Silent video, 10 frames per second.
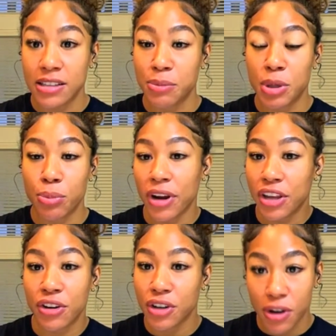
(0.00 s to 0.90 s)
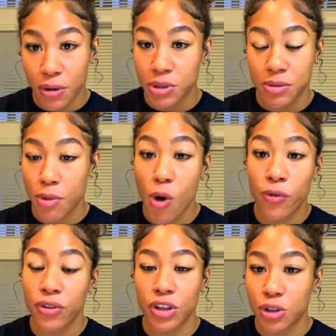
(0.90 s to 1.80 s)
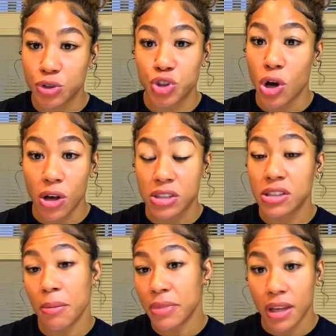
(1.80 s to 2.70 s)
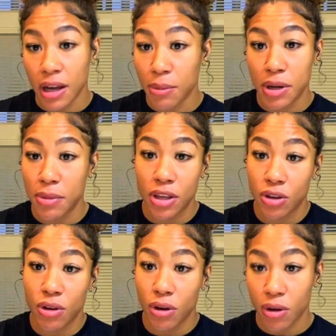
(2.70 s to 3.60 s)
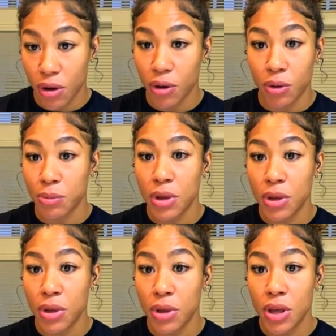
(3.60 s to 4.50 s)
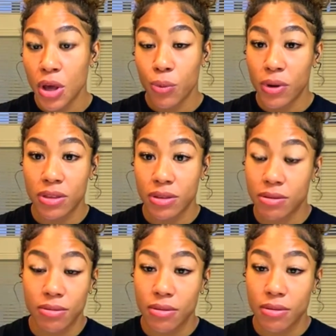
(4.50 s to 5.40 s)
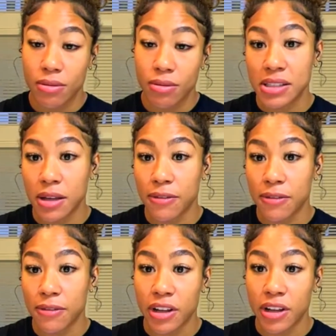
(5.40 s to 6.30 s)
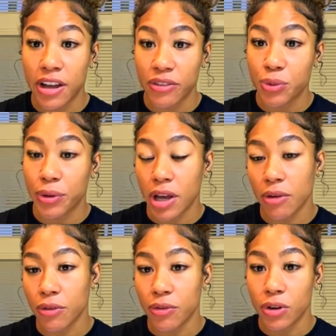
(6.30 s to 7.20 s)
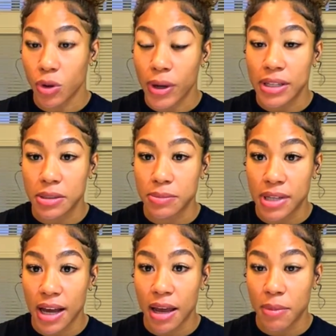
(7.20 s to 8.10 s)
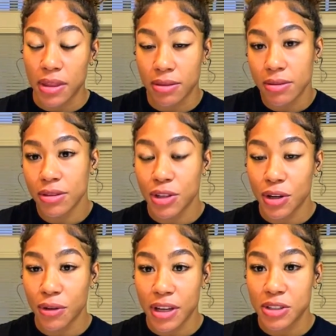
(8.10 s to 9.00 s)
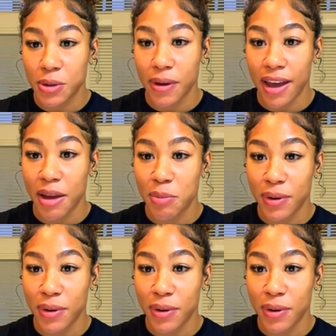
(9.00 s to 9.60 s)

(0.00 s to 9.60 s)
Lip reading: I'm going to break your nose. Hopefully your jaw, something. I'm going to make you go home with a messed up face that you're going to have to recover for quite some time. And, that's okay.